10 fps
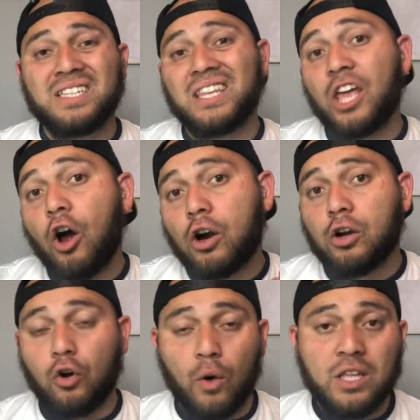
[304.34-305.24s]
that they are
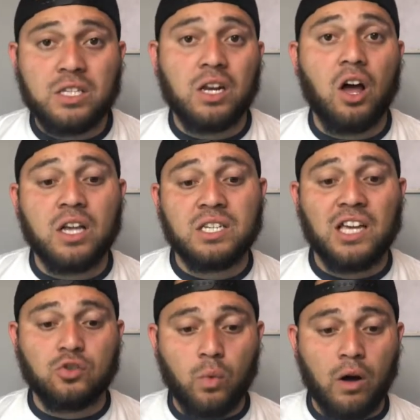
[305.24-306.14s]
going to launch
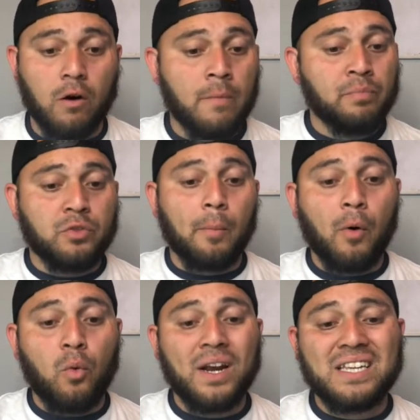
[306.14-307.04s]
as well. Number
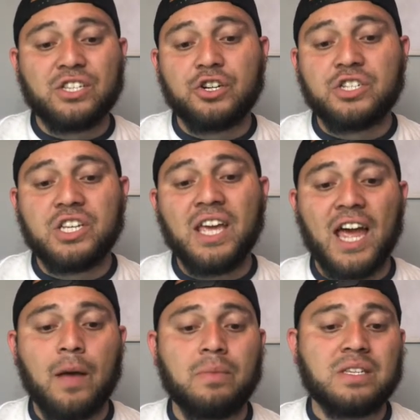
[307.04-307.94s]
one is their
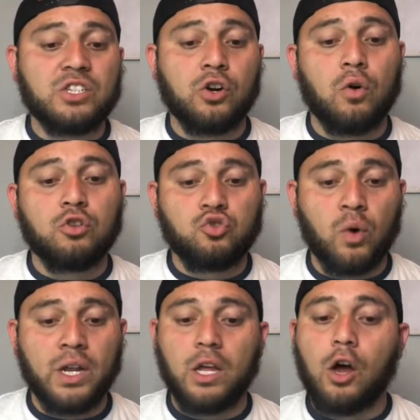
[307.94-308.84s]

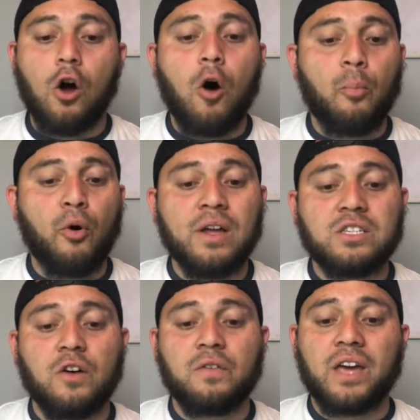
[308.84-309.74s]
ZM020, a point
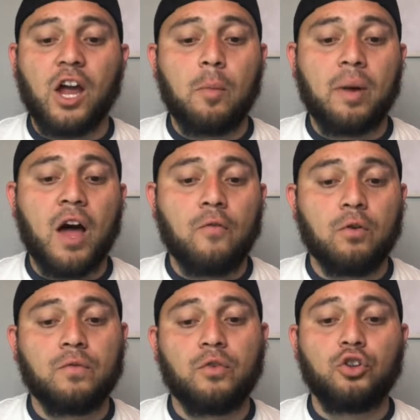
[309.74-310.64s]
of care
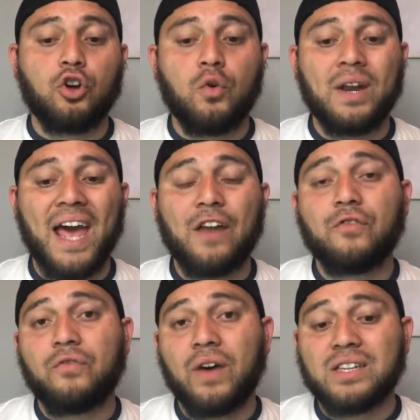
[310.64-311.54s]
platform for urine and
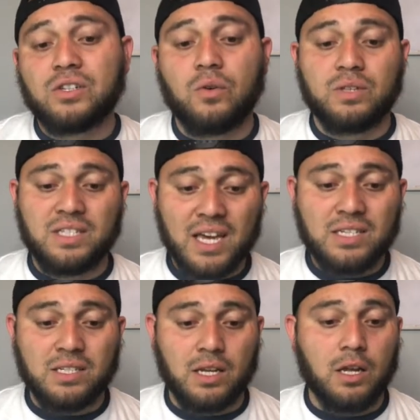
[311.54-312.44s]
fecal
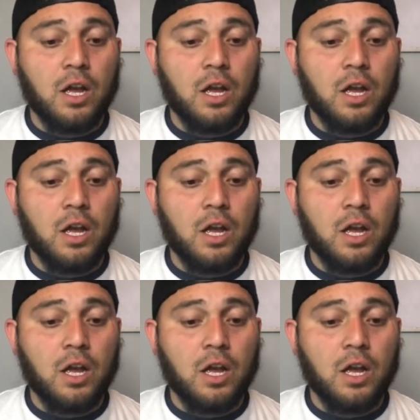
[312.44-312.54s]
testing.